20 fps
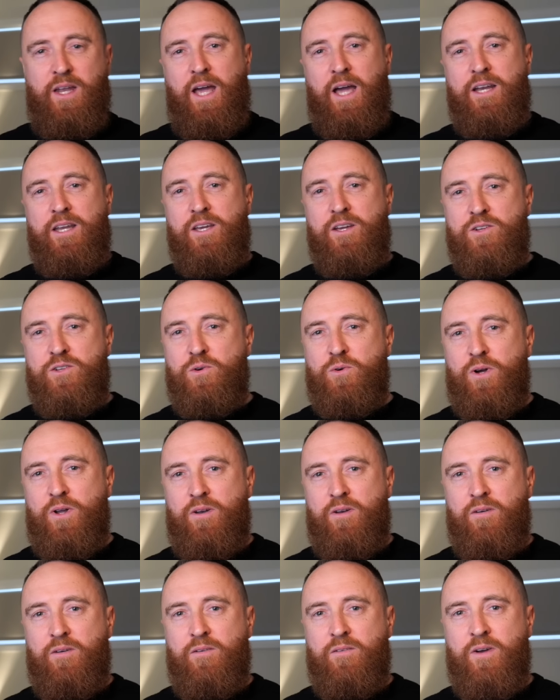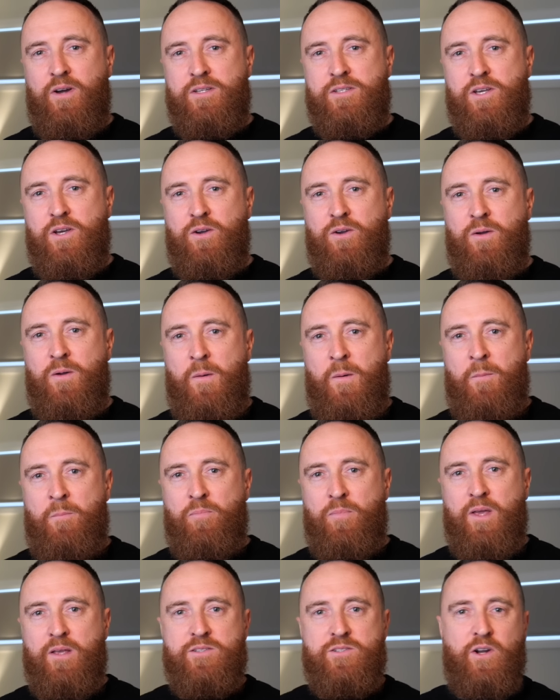how do you do it? Right? So,
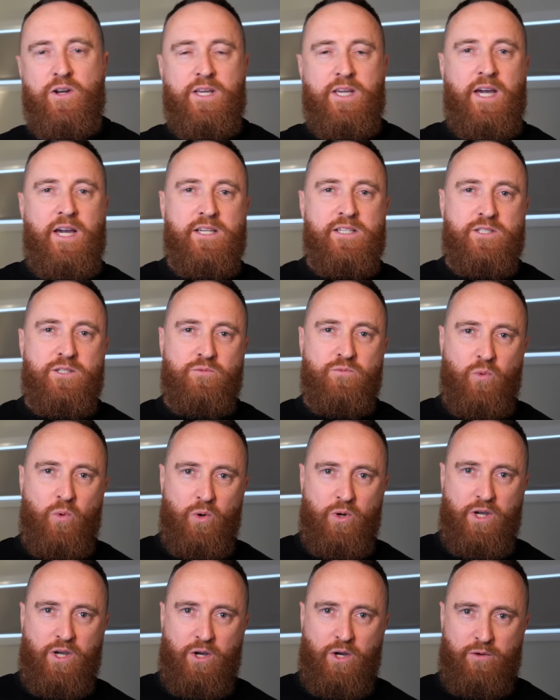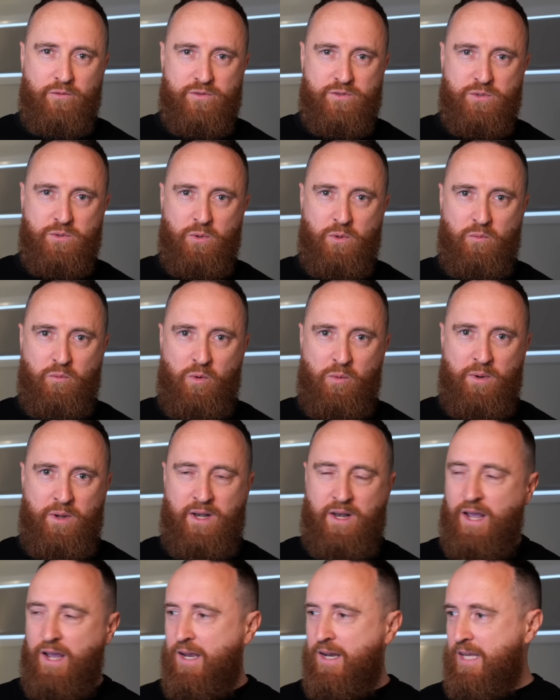it's not a case of walking over to a
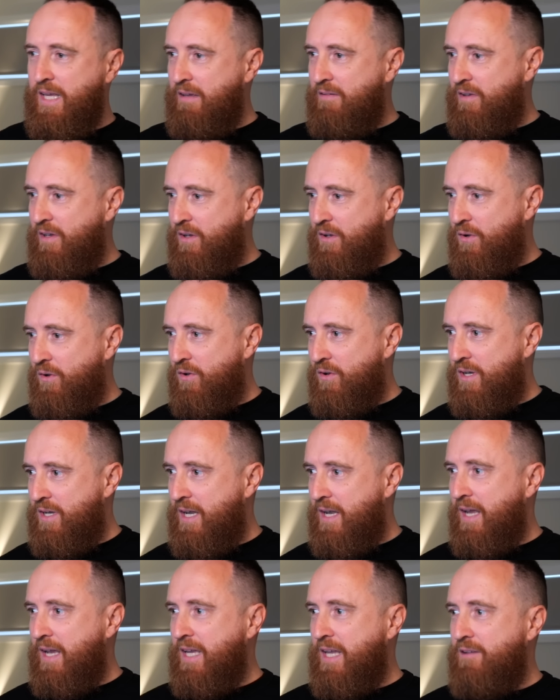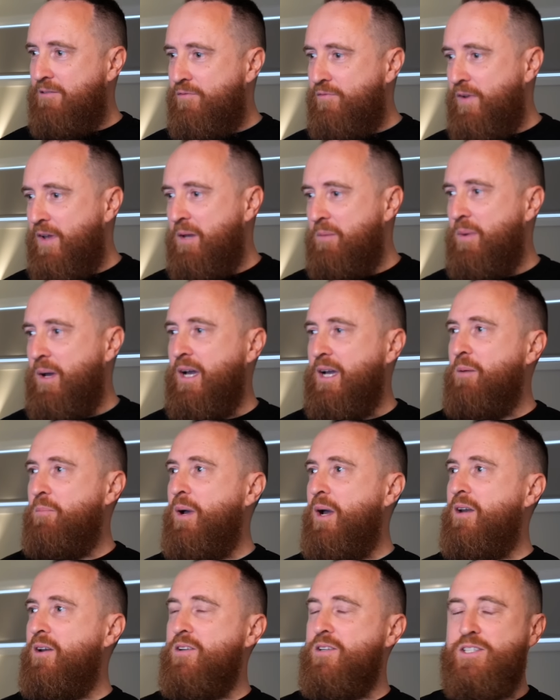woman and giving her negative feedback
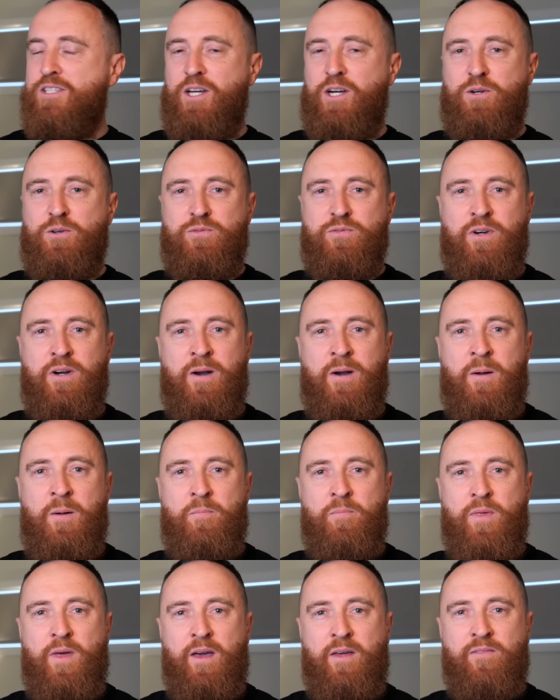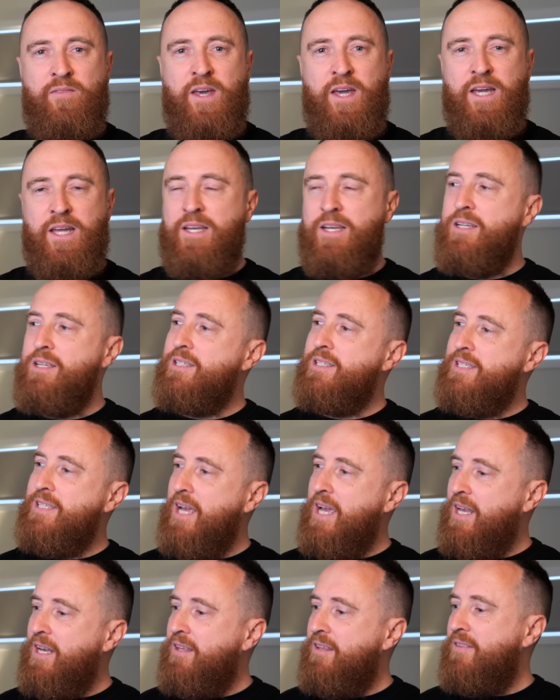about herself and then
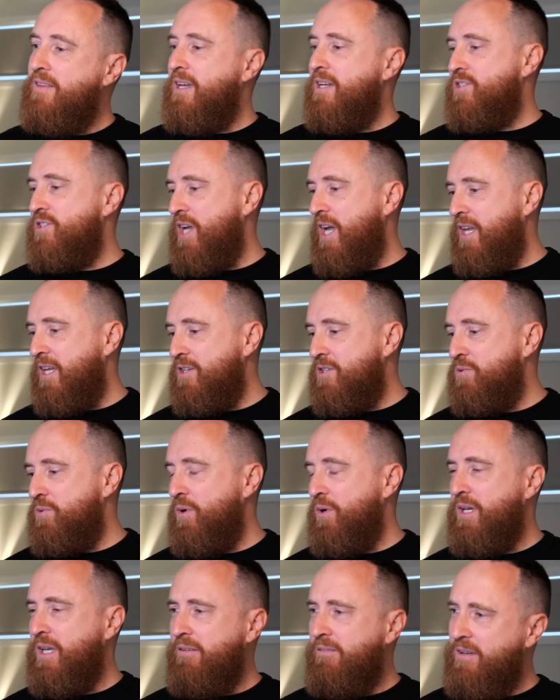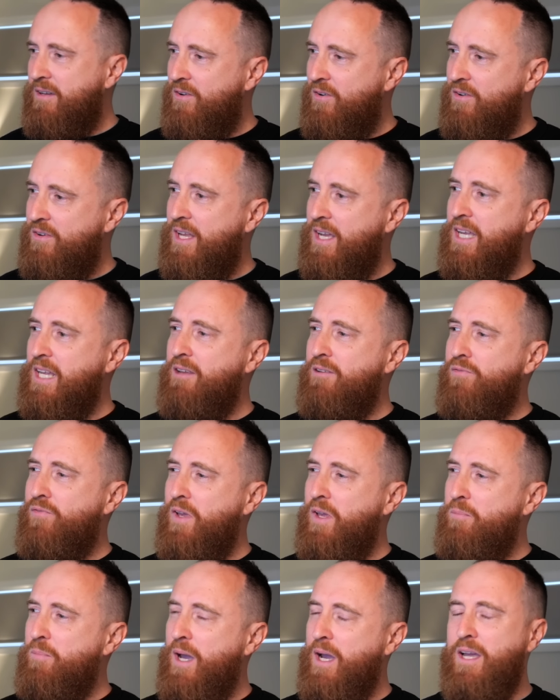standing there chatting to her, giving her negative
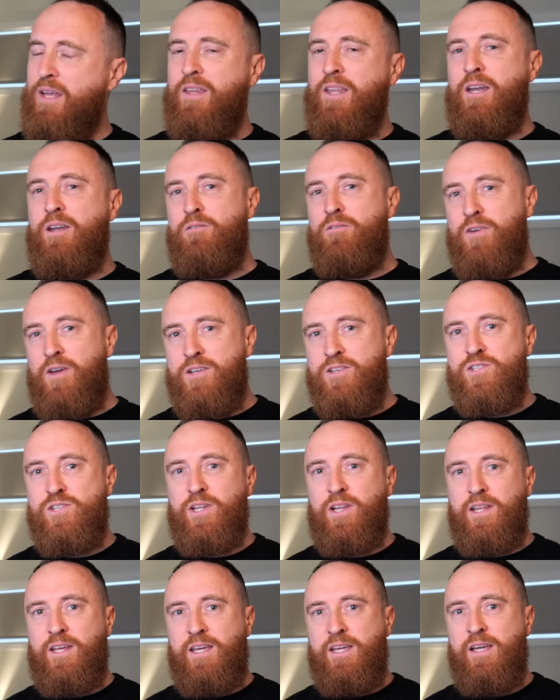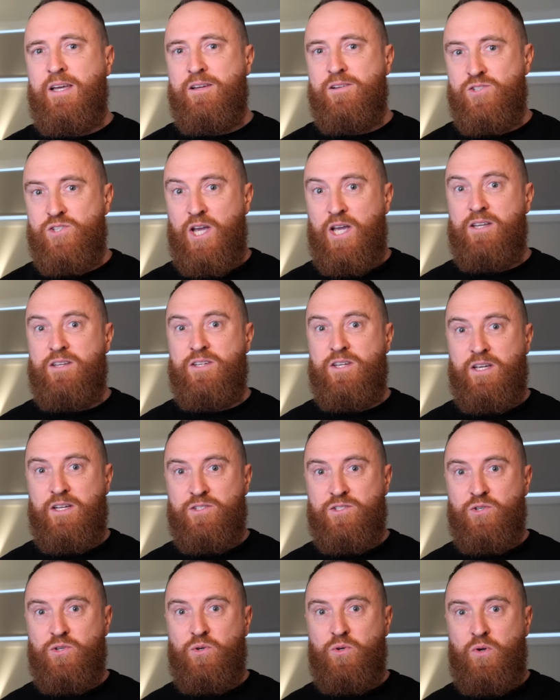feedback, and then eventually changing
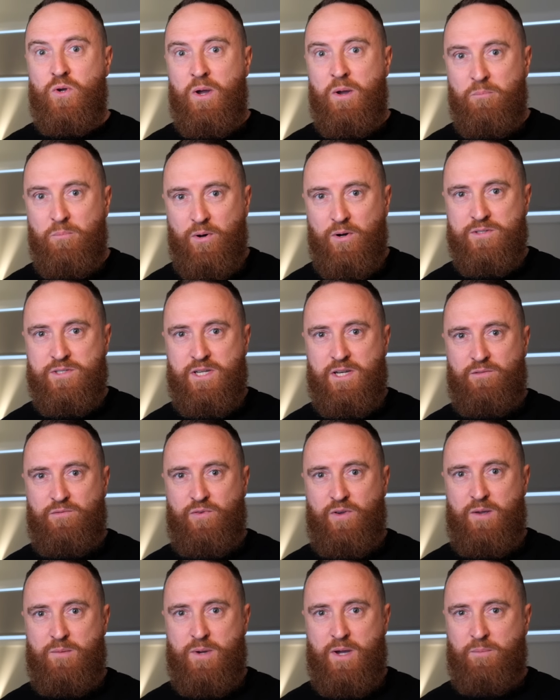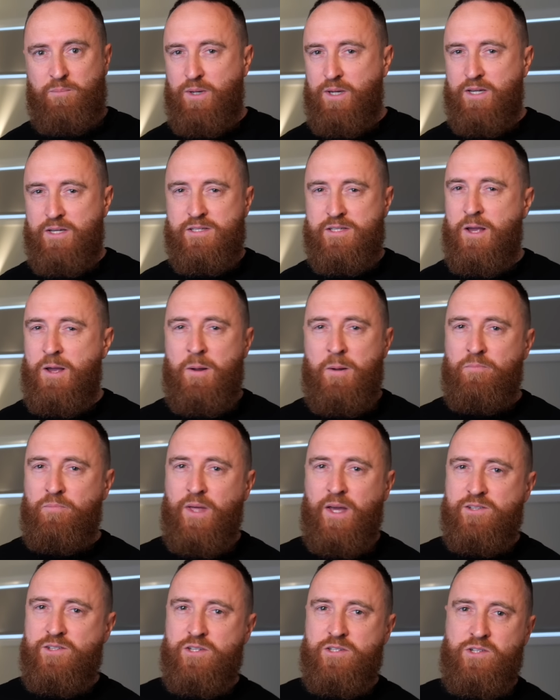to positive feedback because
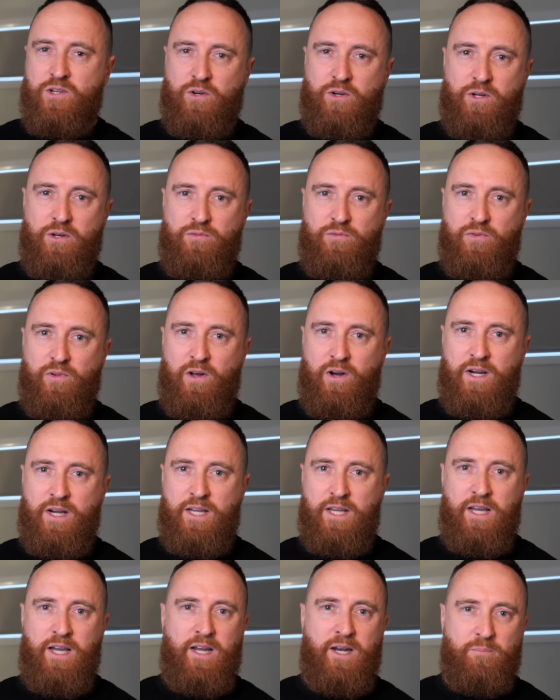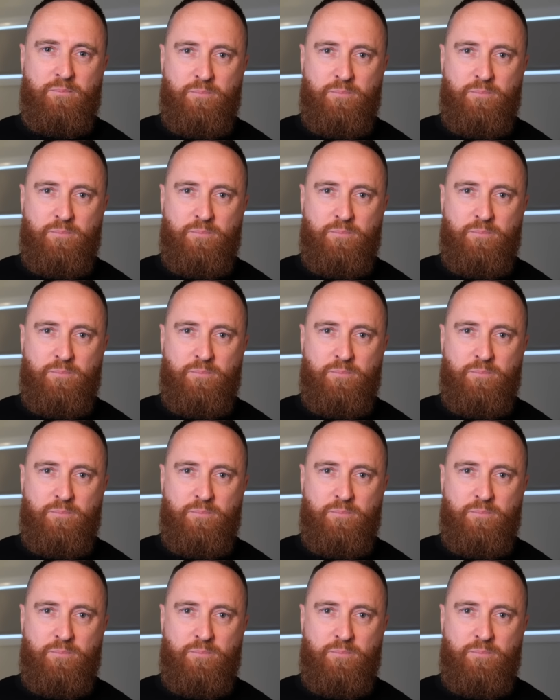that's just not going to fly at a